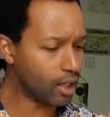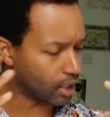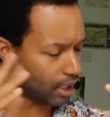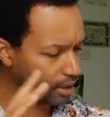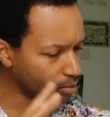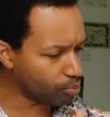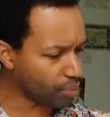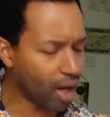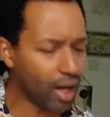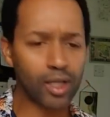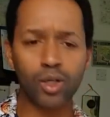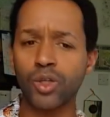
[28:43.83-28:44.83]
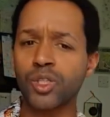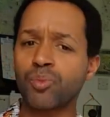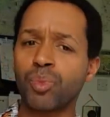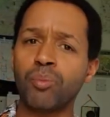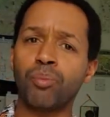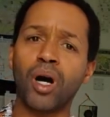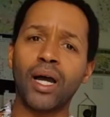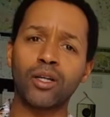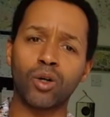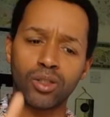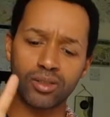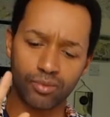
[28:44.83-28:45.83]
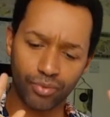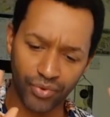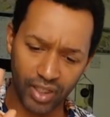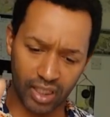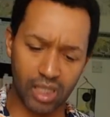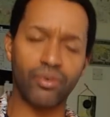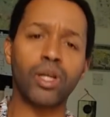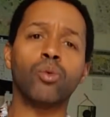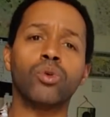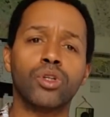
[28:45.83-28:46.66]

letting bygones be bygones and forgiving,